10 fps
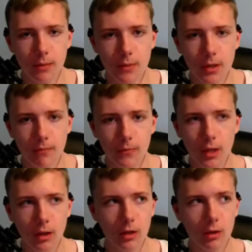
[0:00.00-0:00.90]
I mean,
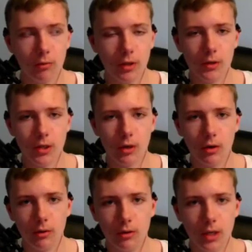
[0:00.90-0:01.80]
theories
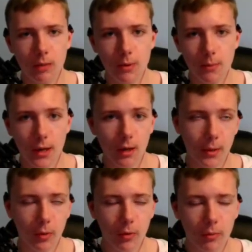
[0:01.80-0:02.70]
can be made up
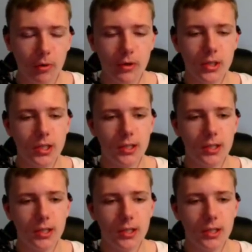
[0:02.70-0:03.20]
by one person.